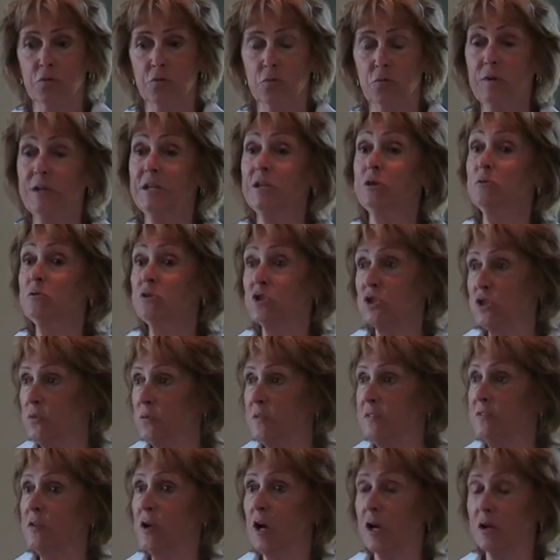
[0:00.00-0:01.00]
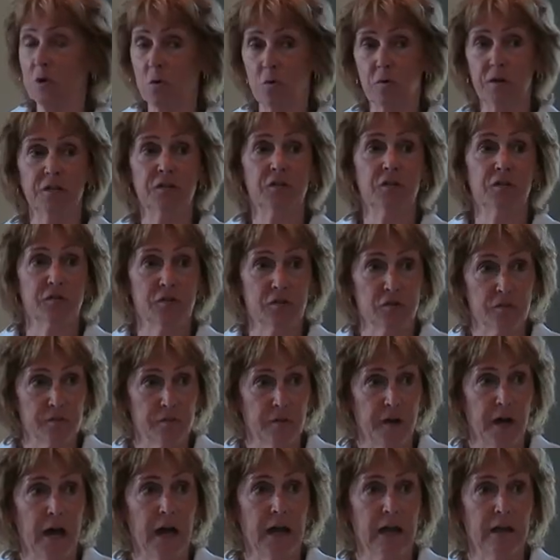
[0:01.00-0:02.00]
we knew she was not going to
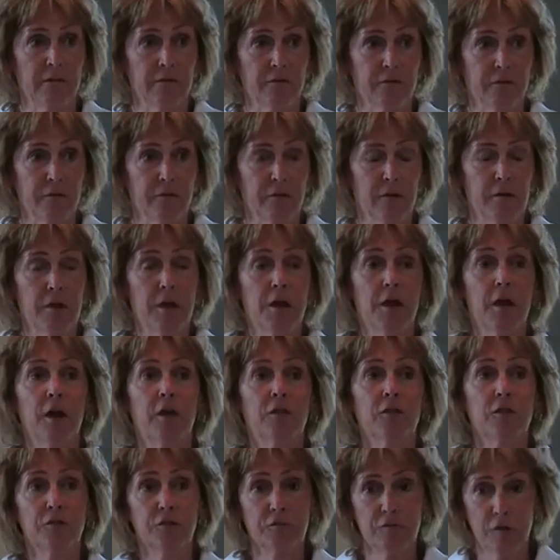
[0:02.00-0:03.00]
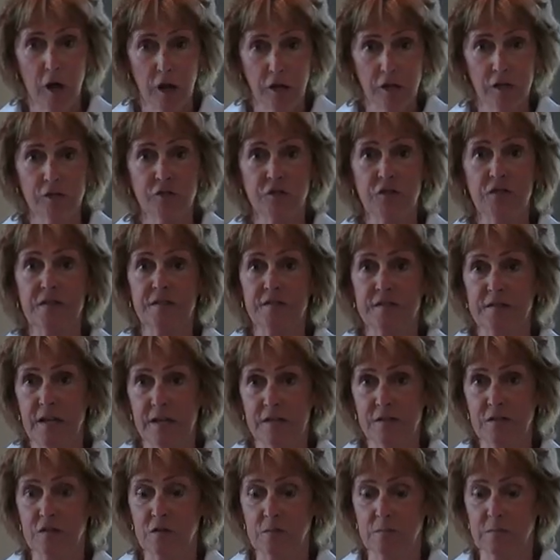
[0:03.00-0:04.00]
survive. The neurologist
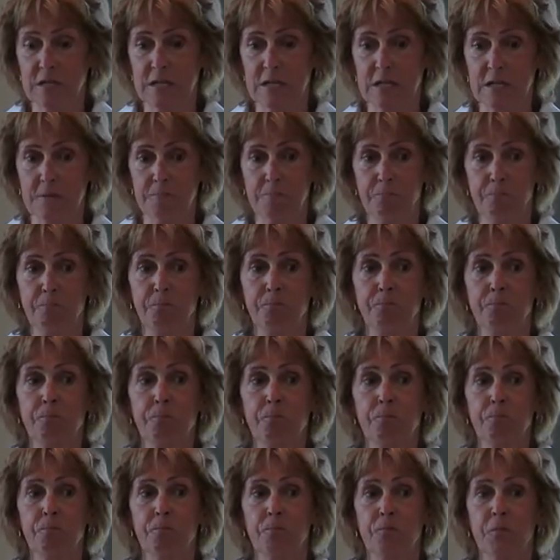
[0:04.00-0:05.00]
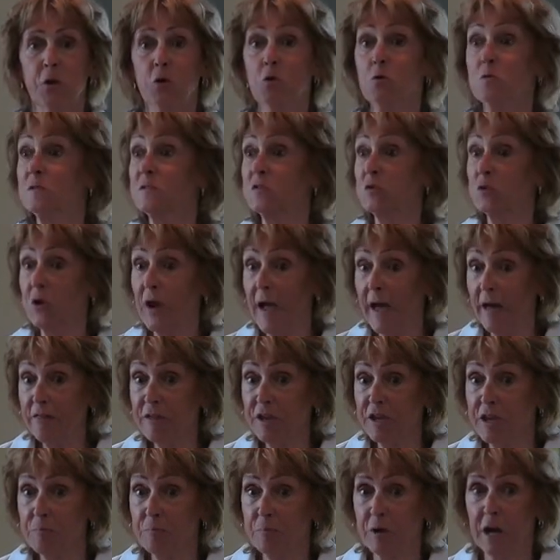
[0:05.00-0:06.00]
said to me, who's her
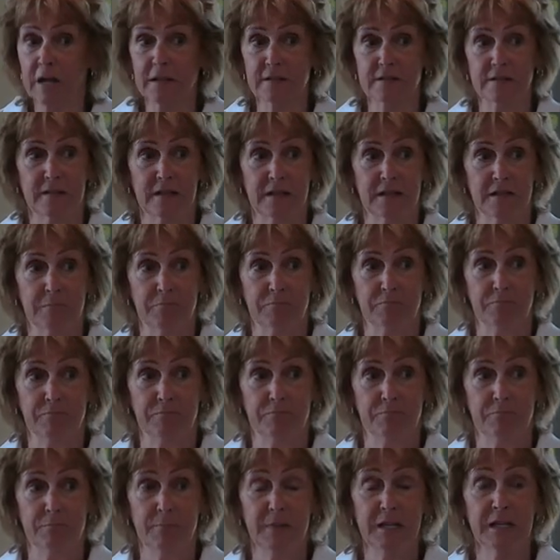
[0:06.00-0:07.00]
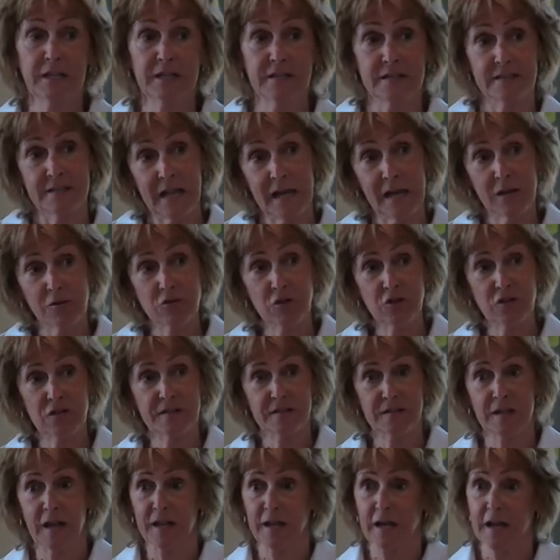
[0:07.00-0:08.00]
healthcare proxy? Because now
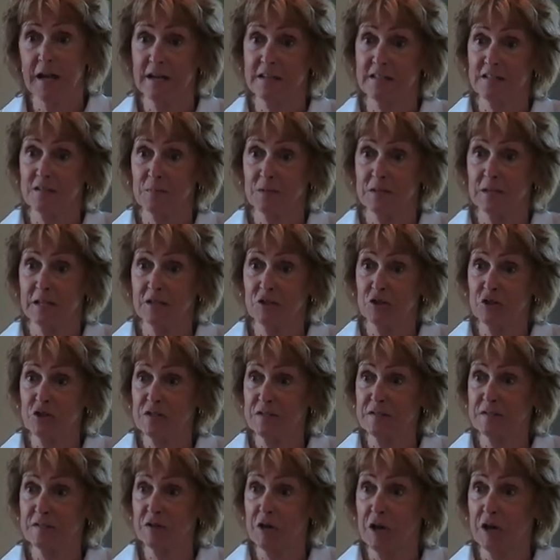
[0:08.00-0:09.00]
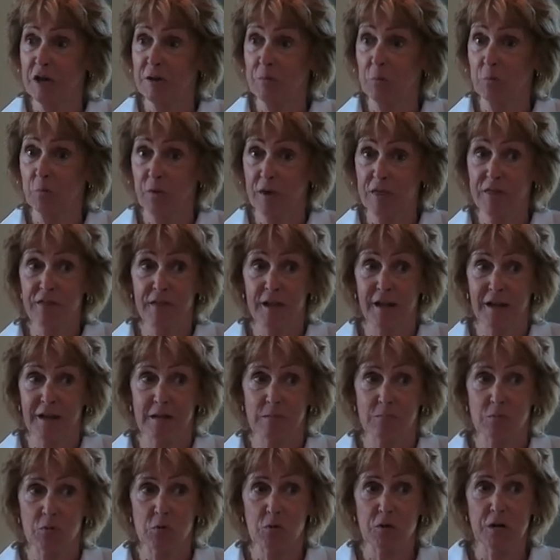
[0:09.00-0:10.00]
she's got a husband that she's not with
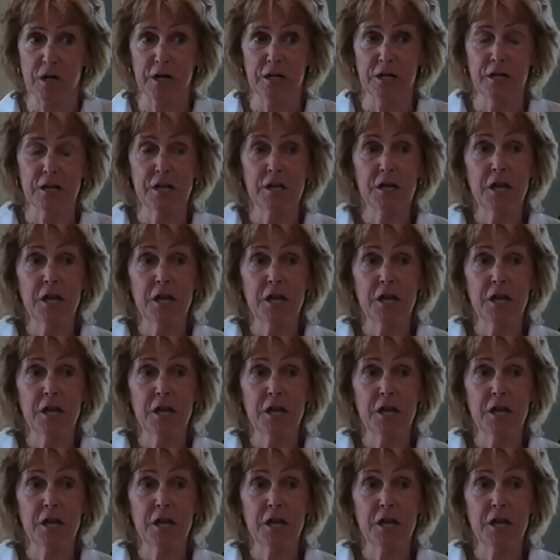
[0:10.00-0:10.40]
anymore.